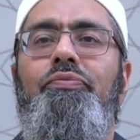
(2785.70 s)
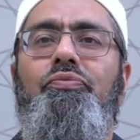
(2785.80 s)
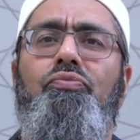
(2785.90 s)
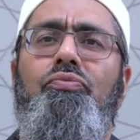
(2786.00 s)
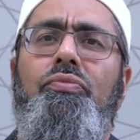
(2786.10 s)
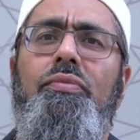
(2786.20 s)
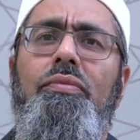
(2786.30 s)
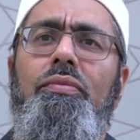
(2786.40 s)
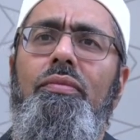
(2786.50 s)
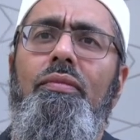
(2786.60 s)

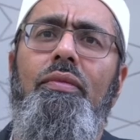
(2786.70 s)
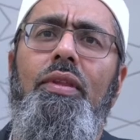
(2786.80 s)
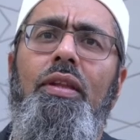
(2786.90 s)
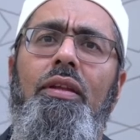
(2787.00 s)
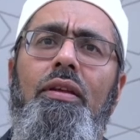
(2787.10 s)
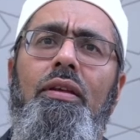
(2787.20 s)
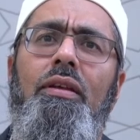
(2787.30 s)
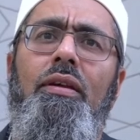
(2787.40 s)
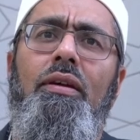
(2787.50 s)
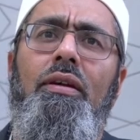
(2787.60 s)

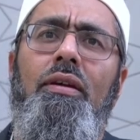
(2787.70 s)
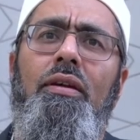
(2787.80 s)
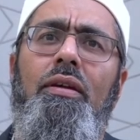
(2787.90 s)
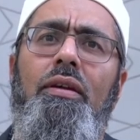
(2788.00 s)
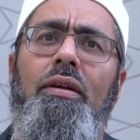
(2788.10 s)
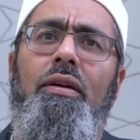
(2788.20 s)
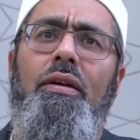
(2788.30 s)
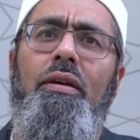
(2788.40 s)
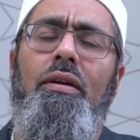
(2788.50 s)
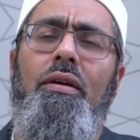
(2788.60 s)

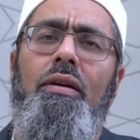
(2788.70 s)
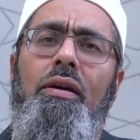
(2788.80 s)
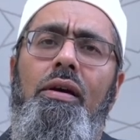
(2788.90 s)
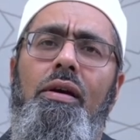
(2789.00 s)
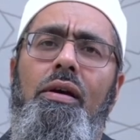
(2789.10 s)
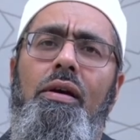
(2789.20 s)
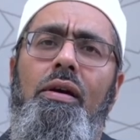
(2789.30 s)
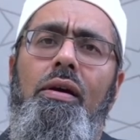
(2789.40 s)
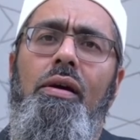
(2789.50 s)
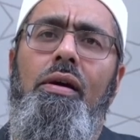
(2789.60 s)

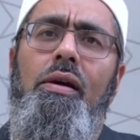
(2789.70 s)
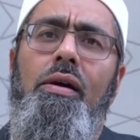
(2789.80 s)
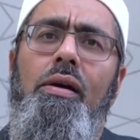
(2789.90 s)
Nobody speaks.